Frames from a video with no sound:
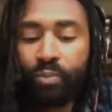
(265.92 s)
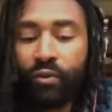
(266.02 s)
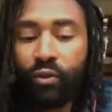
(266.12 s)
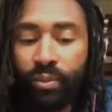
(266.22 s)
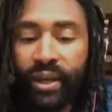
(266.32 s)

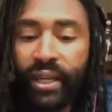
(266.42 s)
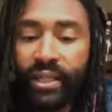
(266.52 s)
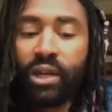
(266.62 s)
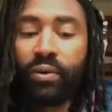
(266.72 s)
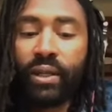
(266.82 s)
for me it's
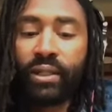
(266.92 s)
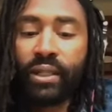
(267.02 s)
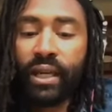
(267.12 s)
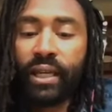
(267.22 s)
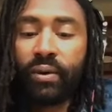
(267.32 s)
always
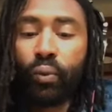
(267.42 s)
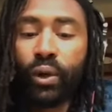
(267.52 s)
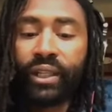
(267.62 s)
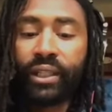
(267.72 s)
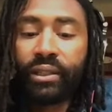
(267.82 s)
like
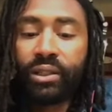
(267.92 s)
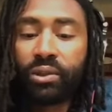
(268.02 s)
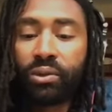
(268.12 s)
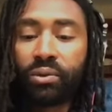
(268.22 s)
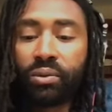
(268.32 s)
wanting
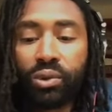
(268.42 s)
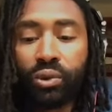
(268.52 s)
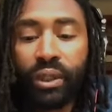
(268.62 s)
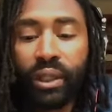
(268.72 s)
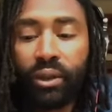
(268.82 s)
to
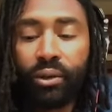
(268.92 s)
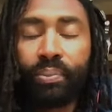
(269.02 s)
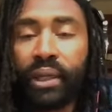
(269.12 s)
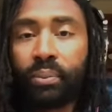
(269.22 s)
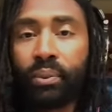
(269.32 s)
treat other
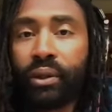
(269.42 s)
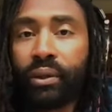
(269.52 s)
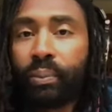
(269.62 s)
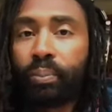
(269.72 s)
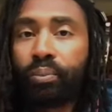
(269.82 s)
people
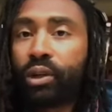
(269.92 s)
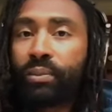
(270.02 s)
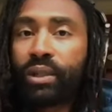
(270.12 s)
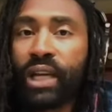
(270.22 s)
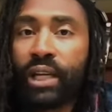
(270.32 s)
pretty
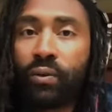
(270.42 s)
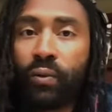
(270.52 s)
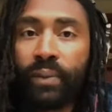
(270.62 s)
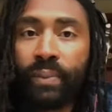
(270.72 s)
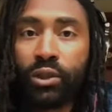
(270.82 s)
much how you want
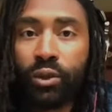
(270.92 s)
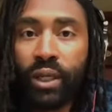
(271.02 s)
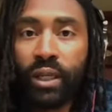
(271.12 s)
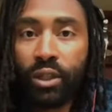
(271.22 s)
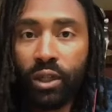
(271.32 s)
to be
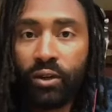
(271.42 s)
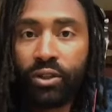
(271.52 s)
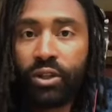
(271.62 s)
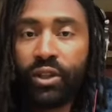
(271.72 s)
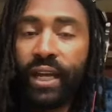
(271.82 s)
treated, you know.
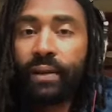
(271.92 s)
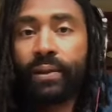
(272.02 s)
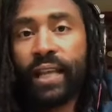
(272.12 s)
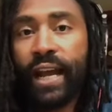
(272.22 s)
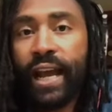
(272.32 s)
So that
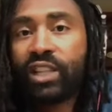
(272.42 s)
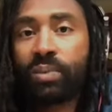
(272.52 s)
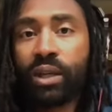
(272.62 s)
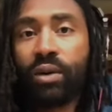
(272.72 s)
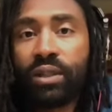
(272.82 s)

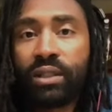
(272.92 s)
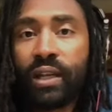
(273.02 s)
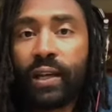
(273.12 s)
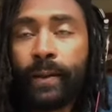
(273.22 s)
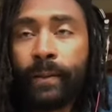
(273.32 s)
aspect always stuck.